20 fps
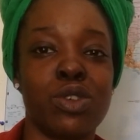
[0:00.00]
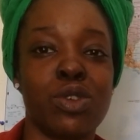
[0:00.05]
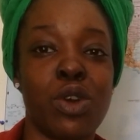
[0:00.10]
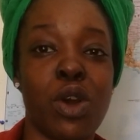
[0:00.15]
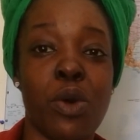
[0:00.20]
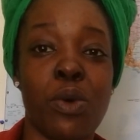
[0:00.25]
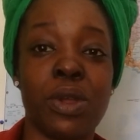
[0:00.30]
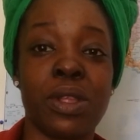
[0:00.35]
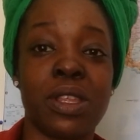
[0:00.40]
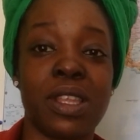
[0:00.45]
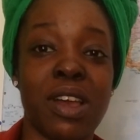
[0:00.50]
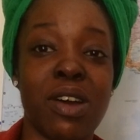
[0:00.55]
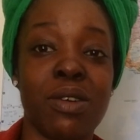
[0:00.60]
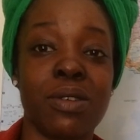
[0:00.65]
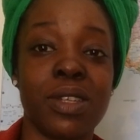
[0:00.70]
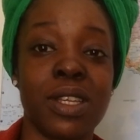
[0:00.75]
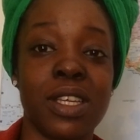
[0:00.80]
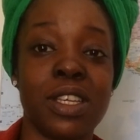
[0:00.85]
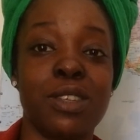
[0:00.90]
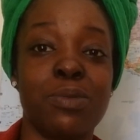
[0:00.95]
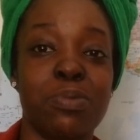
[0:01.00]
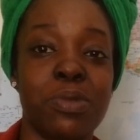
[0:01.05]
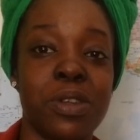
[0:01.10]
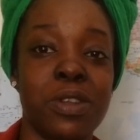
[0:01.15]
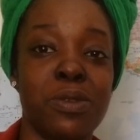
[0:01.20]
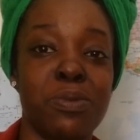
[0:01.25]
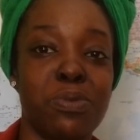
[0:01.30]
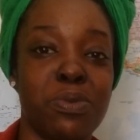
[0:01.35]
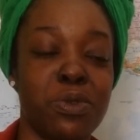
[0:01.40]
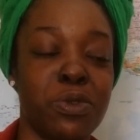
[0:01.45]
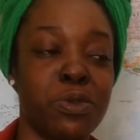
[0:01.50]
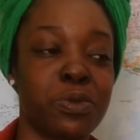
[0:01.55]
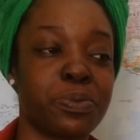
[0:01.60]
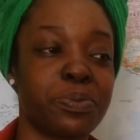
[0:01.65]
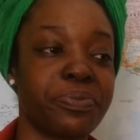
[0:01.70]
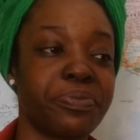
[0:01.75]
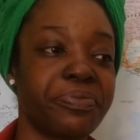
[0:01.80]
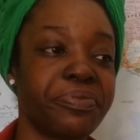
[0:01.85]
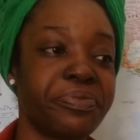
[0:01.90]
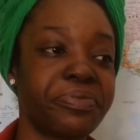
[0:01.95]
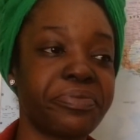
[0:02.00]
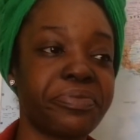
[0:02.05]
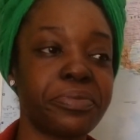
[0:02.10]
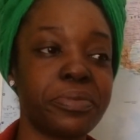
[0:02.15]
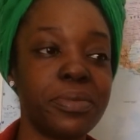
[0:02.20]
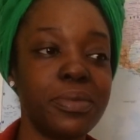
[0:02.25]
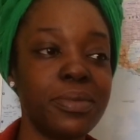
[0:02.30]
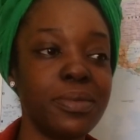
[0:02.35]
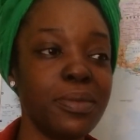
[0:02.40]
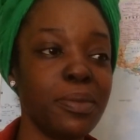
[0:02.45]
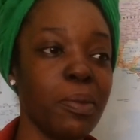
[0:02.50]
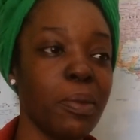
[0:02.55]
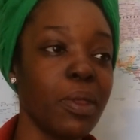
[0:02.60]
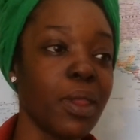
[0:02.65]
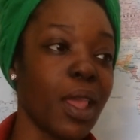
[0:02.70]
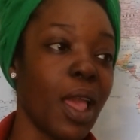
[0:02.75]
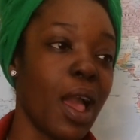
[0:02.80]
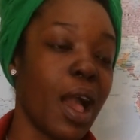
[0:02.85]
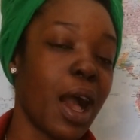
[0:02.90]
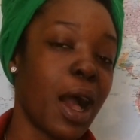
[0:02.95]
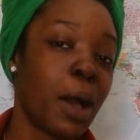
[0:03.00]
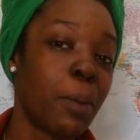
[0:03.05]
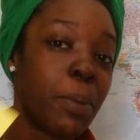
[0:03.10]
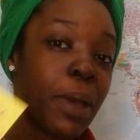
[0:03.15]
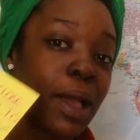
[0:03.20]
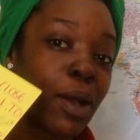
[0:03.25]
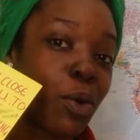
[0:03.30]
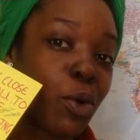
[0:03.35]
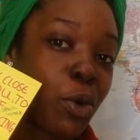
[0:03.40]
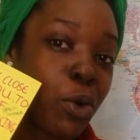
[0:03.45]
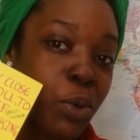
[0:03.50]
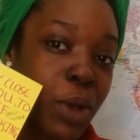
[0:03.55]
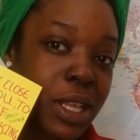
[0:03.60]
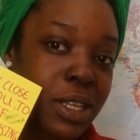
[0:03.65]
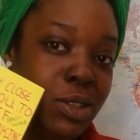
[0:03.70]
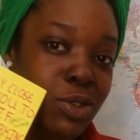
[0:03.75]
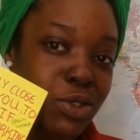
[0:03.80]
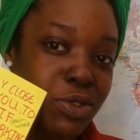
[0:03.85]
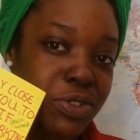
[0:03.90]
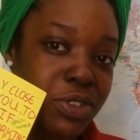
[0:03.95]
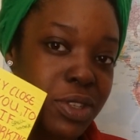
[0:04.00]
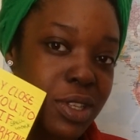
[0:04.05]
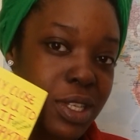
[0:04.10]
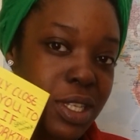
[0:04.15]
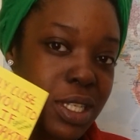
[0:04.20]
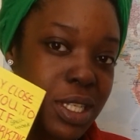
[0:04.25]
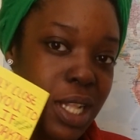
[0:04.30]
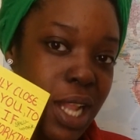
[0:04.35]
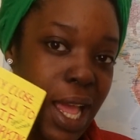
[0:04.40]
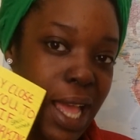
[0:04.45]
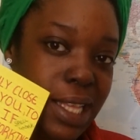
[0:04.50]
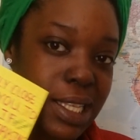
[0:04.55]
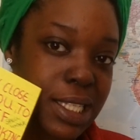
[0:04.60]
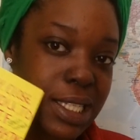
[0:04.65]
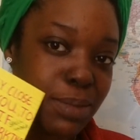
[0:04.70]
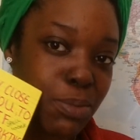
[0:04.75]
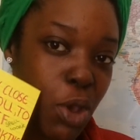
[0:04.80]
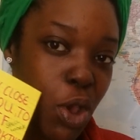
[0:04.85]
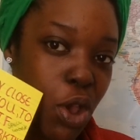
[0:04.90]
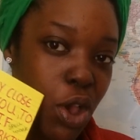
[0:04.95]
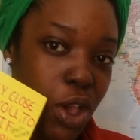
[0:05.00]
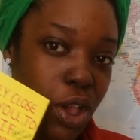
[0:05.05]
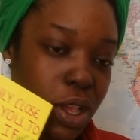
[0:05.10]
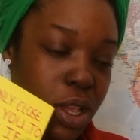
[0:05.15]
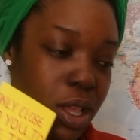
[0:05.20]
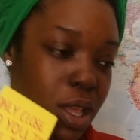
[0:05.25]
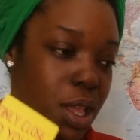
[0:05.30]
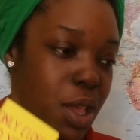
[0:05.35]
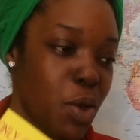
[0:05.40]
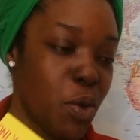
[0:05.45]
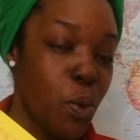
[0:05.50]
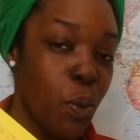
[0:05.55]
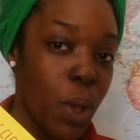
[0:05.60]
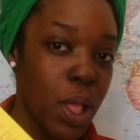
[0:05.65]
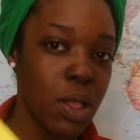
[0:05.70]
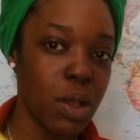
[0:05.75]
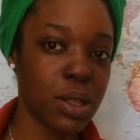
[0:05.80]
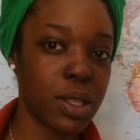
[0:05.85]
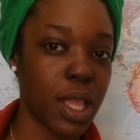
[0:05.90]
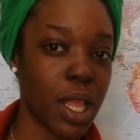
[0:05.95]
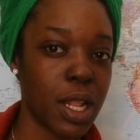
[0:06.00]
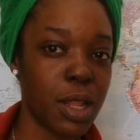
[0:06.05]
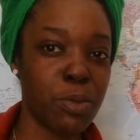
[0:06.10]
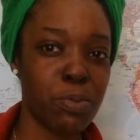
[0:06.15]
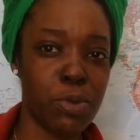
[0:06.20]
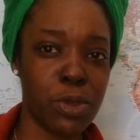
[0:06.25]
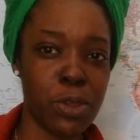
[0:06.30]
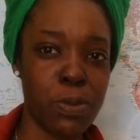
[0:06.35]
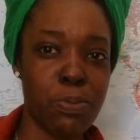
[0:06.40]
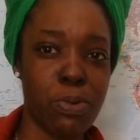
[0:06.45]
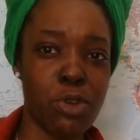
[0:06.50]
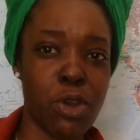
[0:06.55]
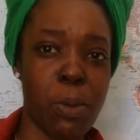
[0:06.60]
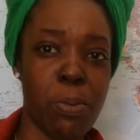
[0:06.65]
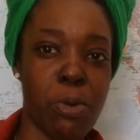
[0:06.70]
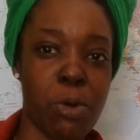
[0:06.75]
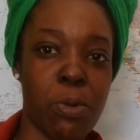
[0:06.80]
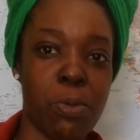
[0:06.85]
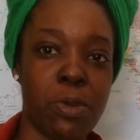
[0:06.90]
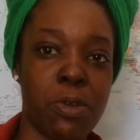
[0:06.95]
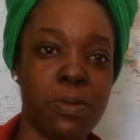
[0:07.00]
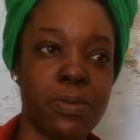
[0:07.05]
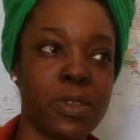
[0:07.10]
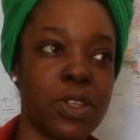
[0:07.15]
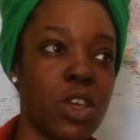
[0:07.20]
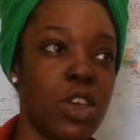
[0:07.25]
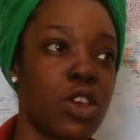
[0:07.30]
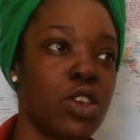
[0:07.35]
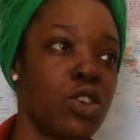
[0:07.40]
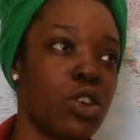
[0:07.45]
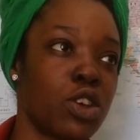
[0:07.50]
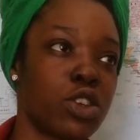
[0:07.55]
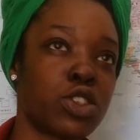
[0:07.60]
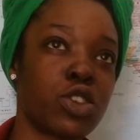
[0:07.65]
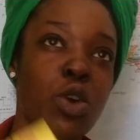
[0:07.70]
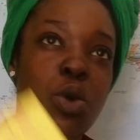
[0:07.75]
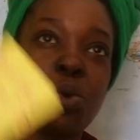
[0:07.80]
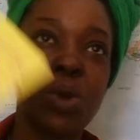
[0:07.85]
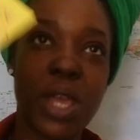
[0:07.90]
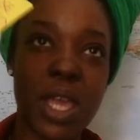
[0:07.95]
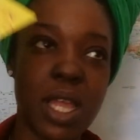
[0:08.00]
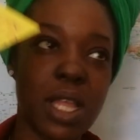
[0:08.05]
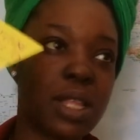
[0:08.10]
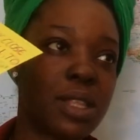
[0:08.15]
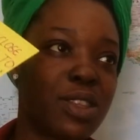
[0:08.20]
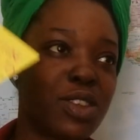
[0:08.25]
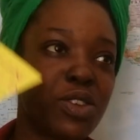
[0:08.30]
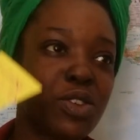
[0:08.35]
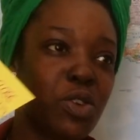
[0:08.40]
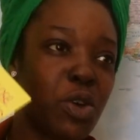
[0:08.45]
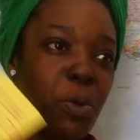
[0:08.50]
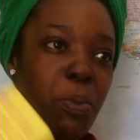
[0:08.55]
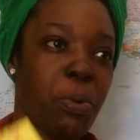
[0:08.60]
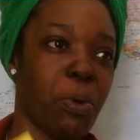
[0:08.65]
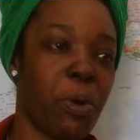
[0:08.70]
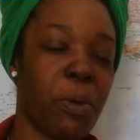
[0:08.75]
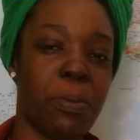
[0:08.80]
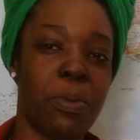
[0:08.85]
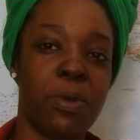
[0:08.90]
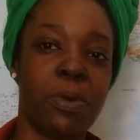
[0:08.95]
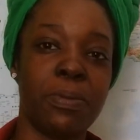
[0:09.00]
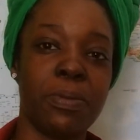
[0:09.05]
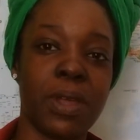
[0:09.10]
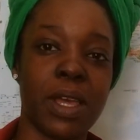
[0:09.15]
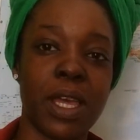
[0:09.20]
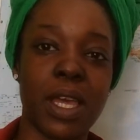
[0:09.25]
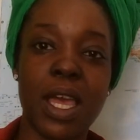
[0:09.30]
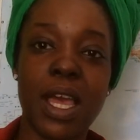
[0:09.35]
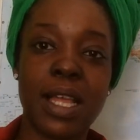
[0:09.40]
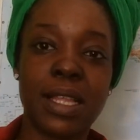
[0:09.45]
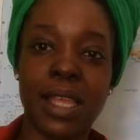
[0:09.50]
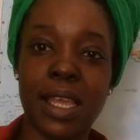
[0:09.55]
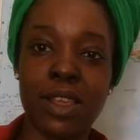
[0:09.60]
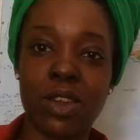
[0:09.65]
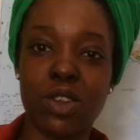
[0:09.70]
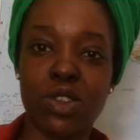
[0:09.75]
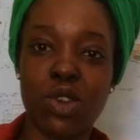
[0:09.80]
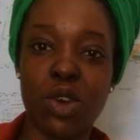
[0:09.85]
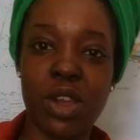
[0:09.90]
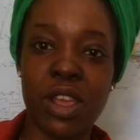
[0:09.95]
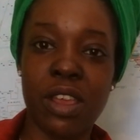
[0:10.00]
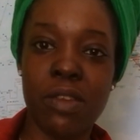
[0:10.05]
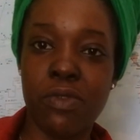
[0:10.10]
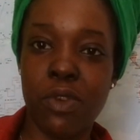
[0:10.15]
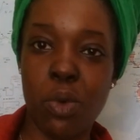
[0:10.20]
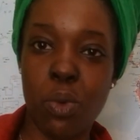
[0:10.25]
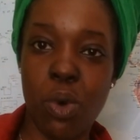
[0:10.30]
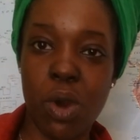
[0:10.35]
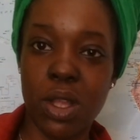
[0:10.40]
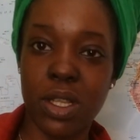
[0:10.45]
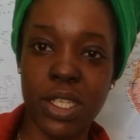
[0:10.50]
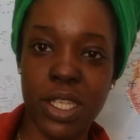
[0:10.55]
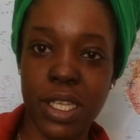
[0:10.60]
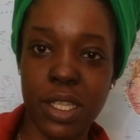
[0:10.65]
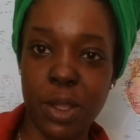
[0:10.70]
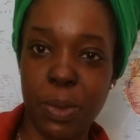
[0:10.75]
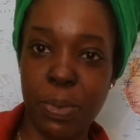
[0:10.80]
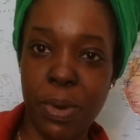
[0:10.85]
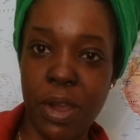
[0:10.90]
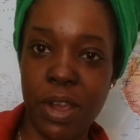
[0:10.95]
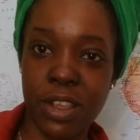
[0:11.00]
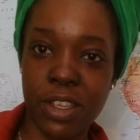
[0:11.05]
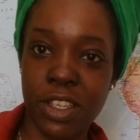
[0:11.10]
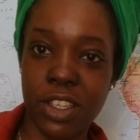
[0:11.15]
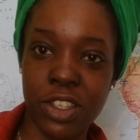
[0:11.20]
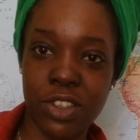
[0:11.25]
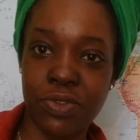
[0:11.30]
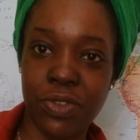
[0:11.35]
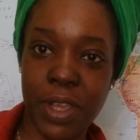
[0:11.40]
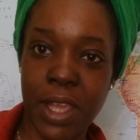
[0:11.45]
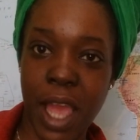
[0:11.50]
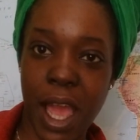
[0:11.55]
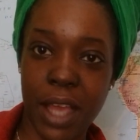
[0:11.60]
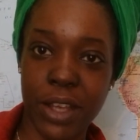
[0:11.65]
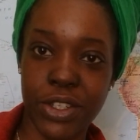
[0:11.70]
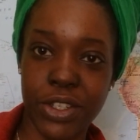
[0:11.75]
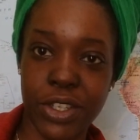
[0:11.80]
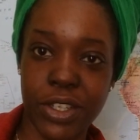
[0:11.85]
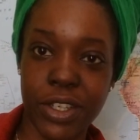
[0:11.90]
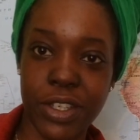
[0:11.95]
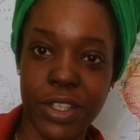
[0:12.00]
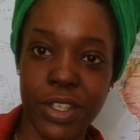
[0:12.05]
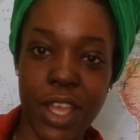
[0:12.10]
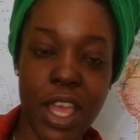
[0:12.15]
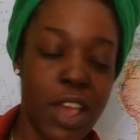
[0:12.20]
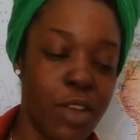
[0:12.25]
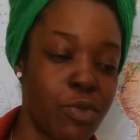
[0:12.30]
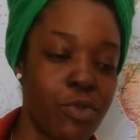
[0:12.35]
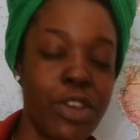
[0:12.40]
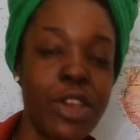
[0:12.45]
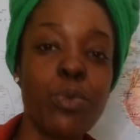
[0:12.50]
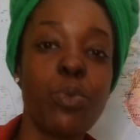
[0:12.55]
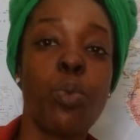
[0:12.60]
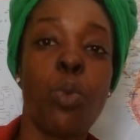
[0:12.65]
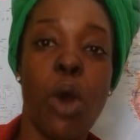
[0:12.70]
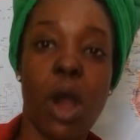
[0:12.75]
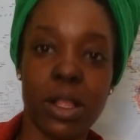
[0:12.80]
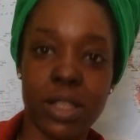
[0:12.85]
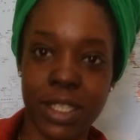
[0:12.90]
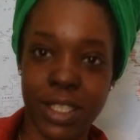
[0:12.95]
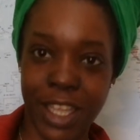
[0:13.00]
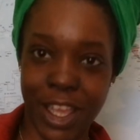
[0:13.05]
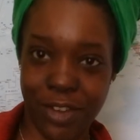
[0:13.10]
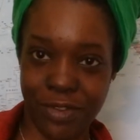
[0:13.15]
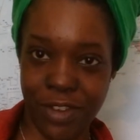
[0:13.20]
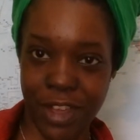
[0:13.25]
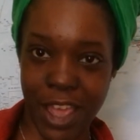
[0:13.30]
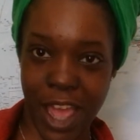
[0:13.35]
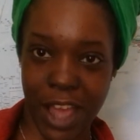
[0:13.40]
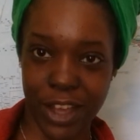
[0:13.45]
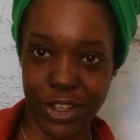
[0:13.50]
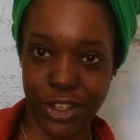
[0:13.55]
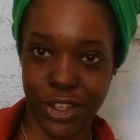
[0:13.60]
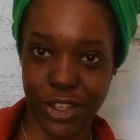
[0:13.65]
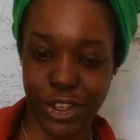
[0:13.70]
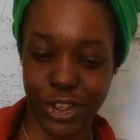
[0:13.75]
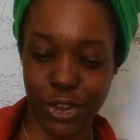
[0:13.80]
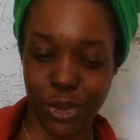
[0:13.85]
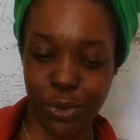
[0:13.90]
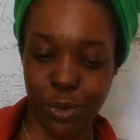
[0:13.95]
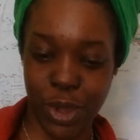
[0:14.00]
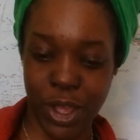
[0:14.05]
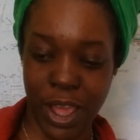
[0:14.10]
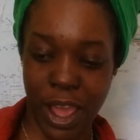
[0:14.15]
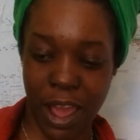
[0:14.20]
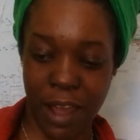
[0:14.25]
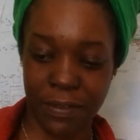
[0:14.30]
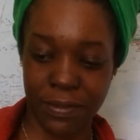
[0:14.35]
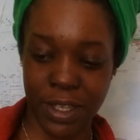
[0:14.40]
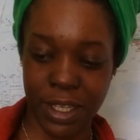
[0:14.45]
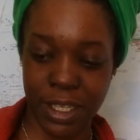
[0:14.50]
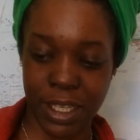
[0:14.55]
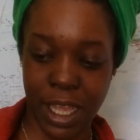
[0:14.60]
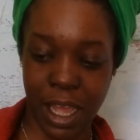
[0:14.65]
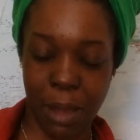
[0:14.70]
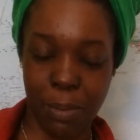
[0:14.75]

You go and tell these people. I beg, always look for the sly smirk. When you're telling people your problems, you're so into your problem, yeah, that you're not even watching the person's reaction. We watch their reactions to what you have to say.